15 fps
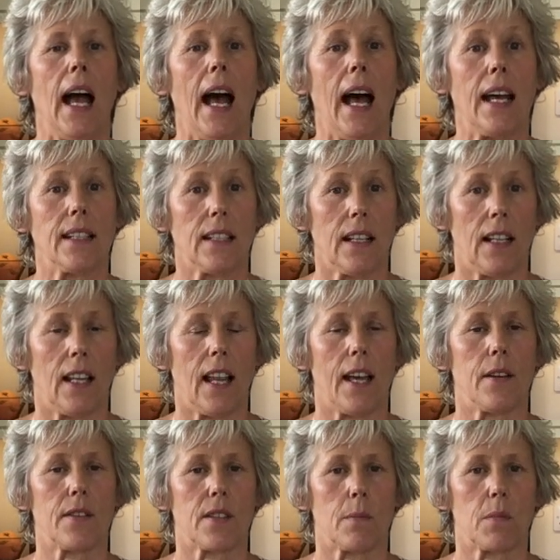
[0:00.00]
and it
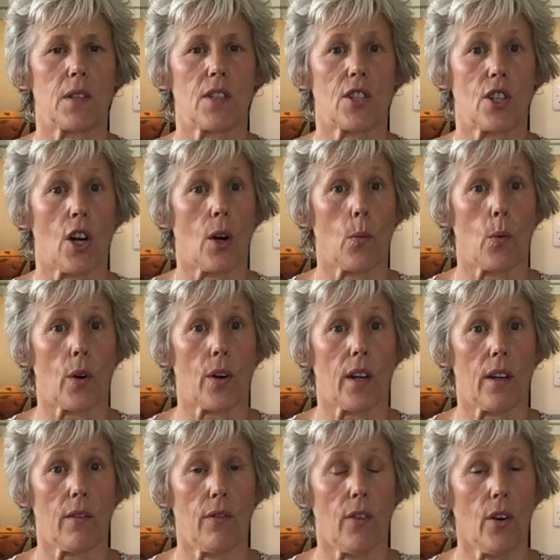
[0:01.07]
allows them to start
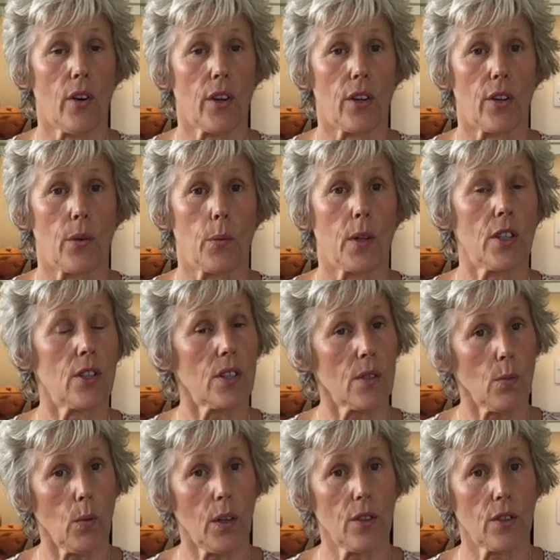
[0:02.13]
working for you, which is
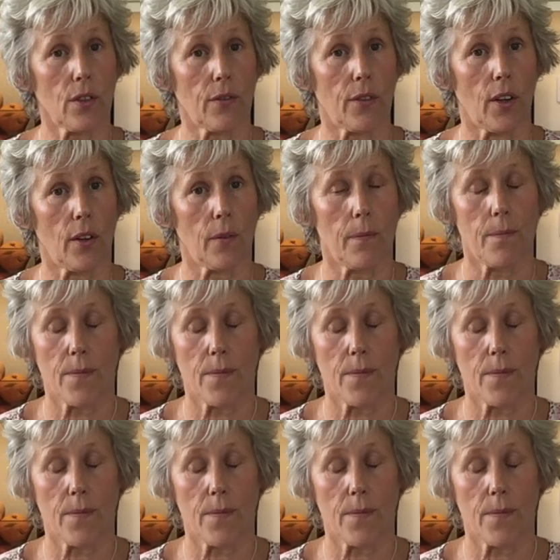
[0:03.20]
wonderful.